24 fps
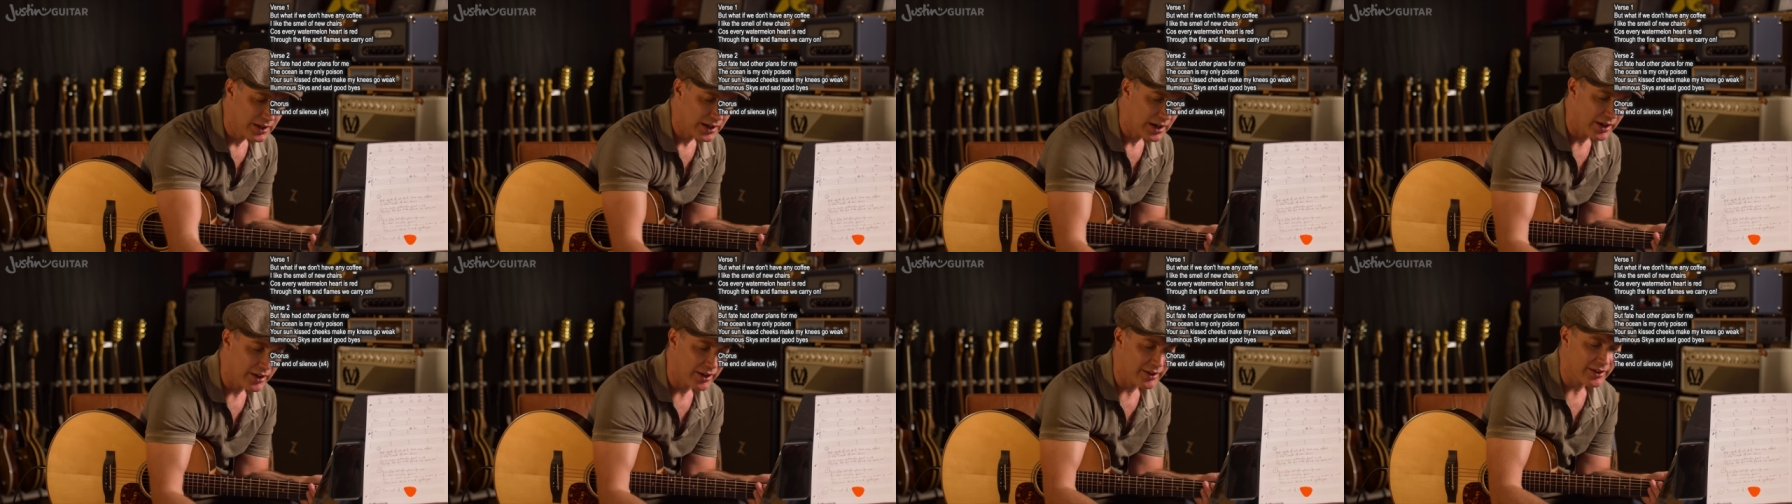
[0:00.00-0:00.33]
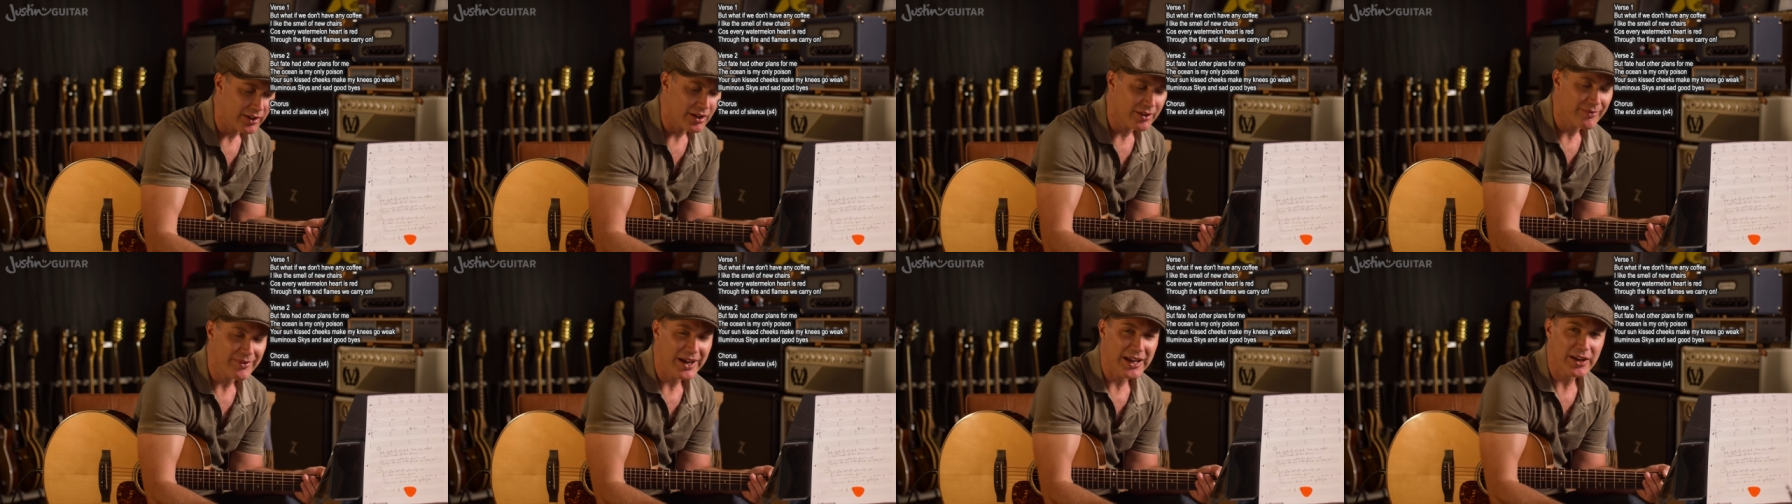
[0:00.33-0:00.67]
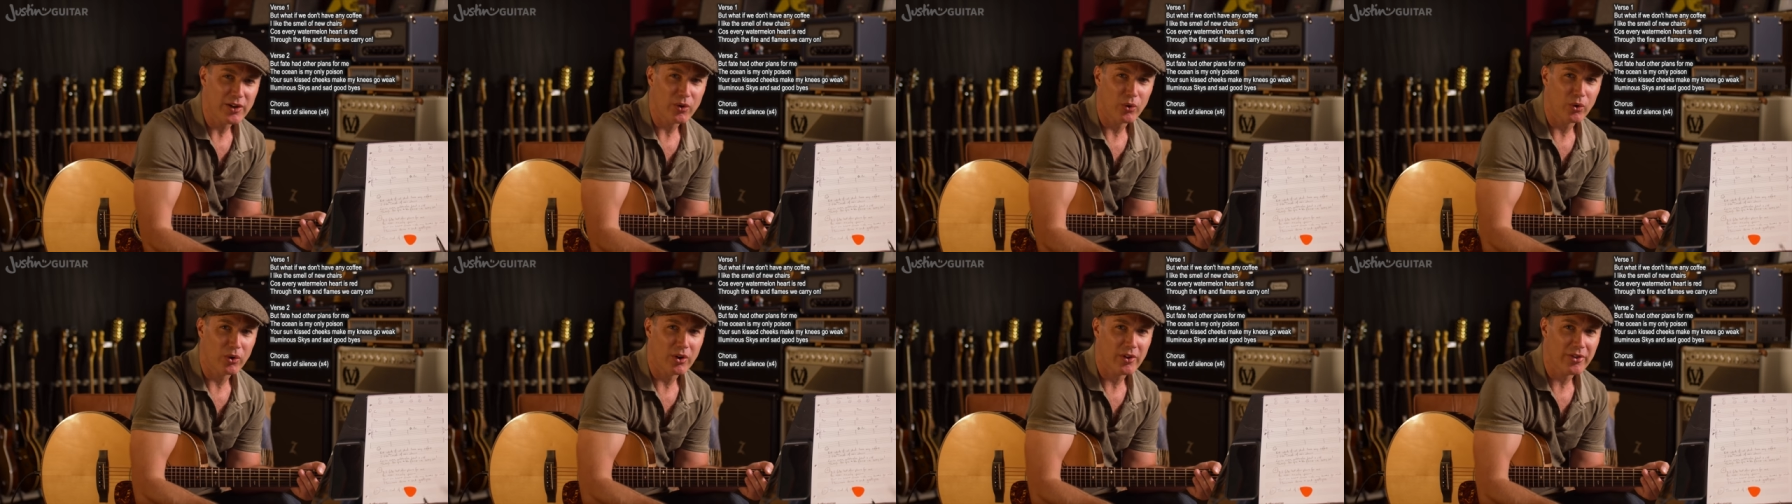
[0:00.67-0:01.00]
and I'm going to
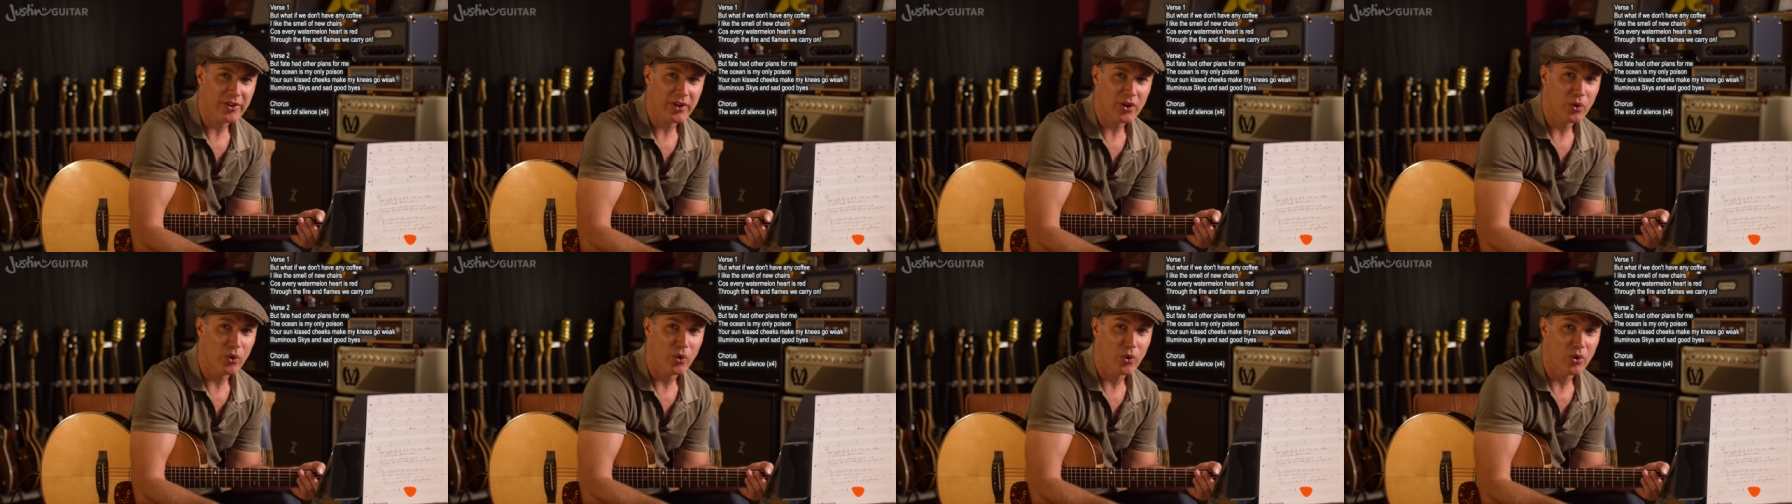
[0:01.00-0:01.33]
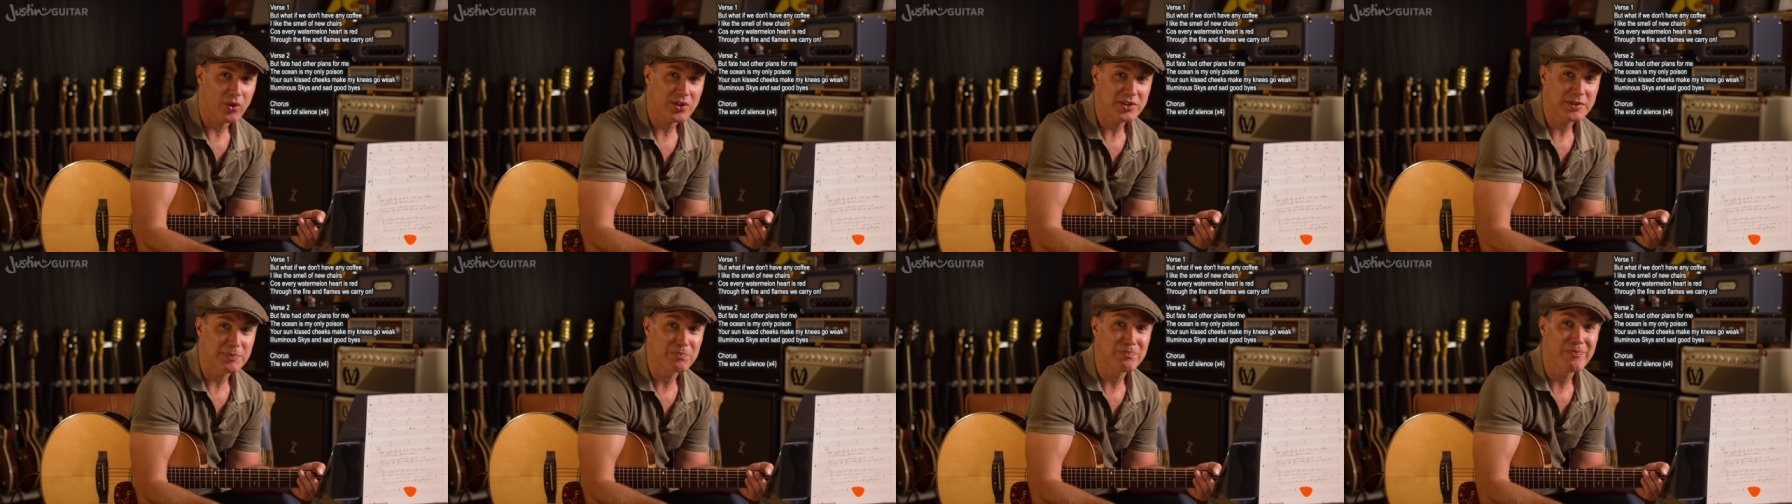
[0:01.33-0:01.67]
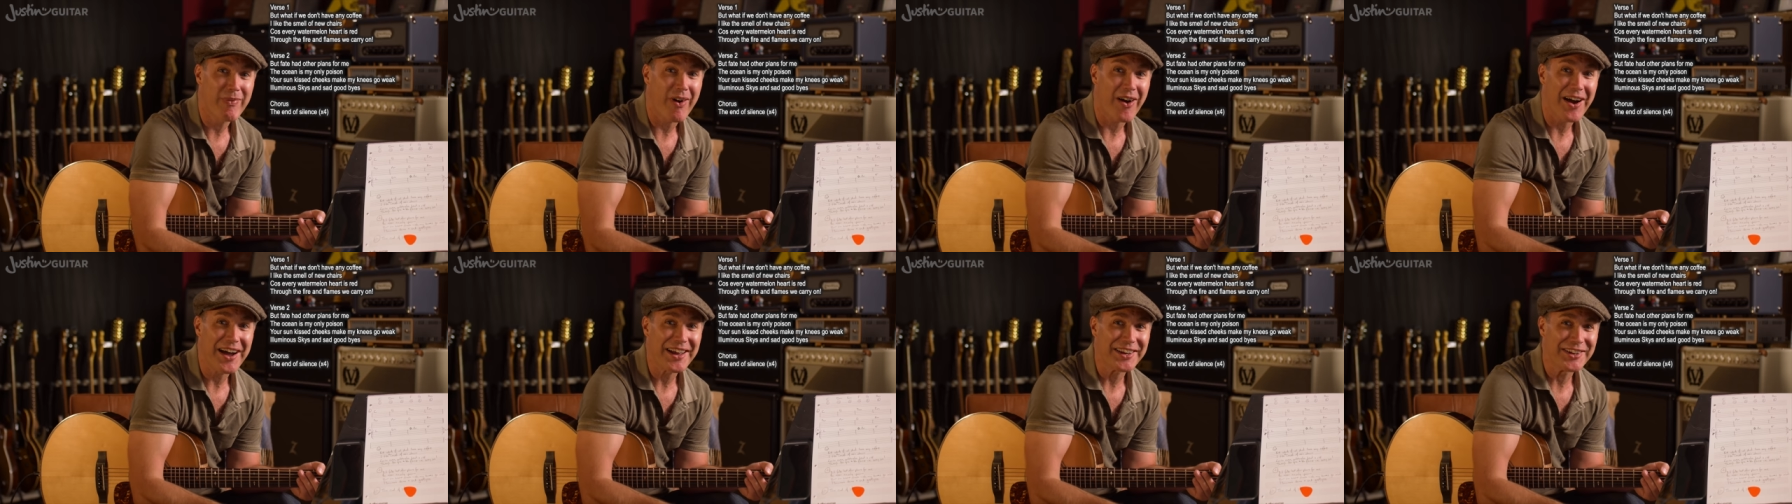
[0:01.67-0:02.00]
make all of the chords
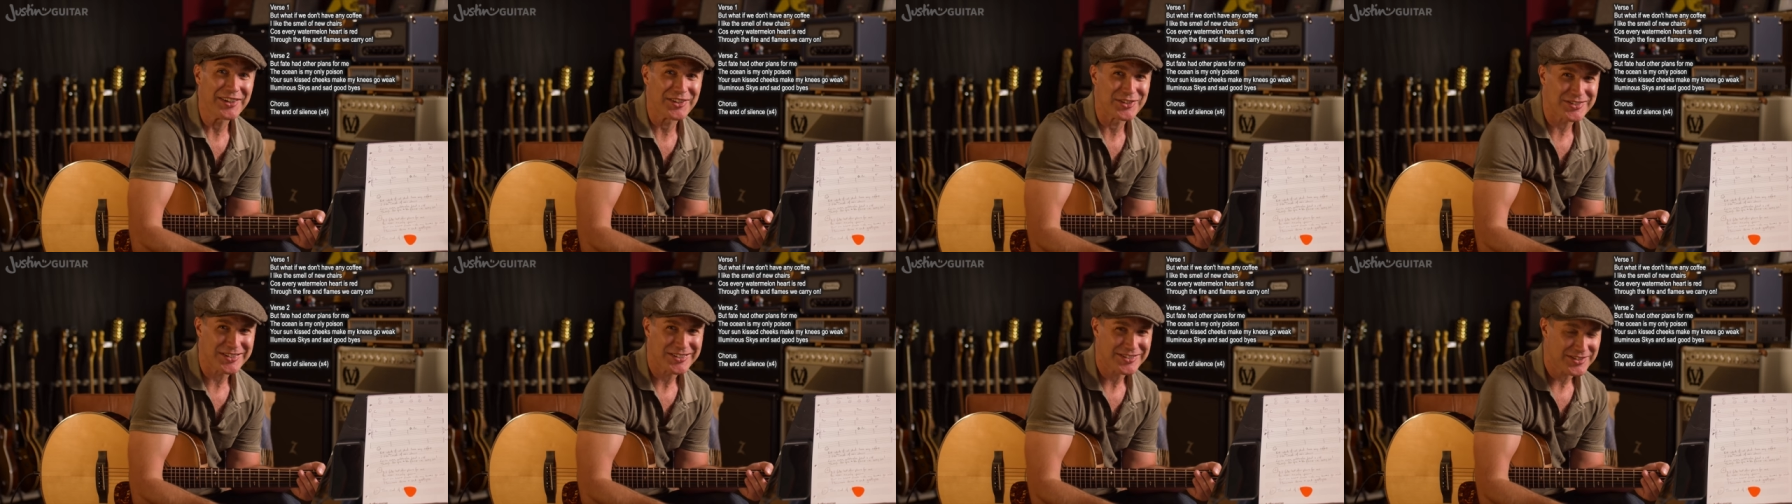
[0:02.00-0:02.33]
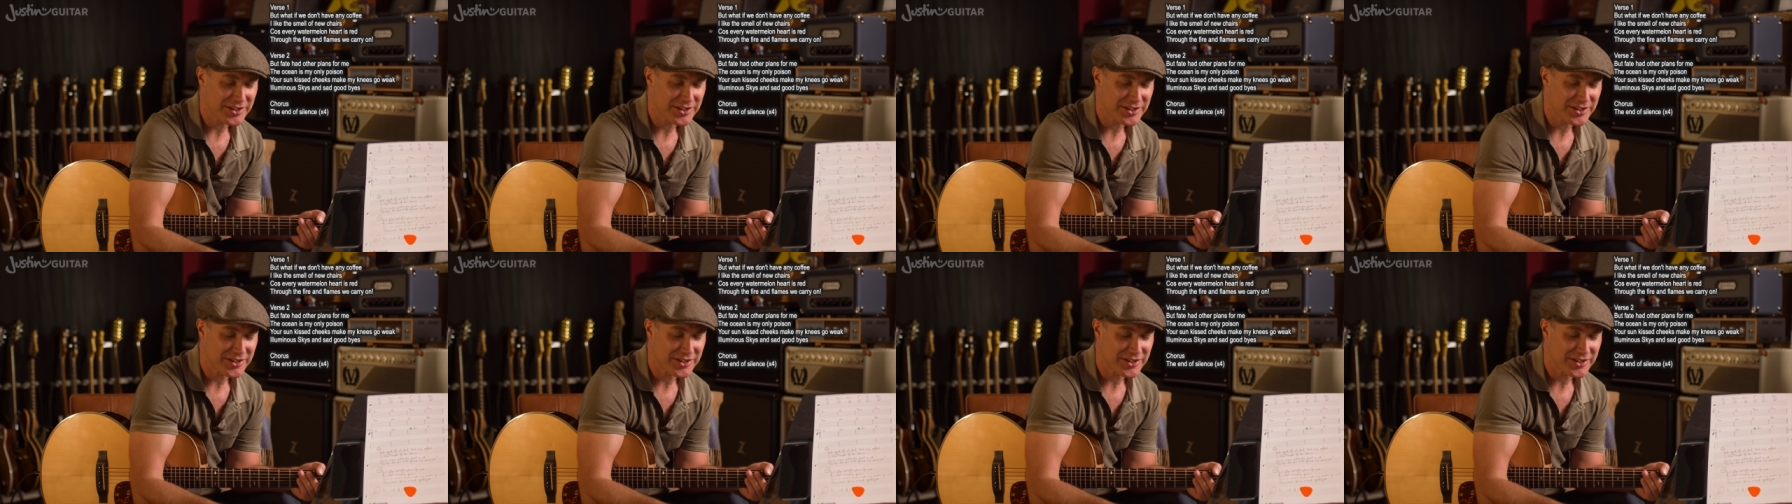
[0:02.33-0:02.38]
minors.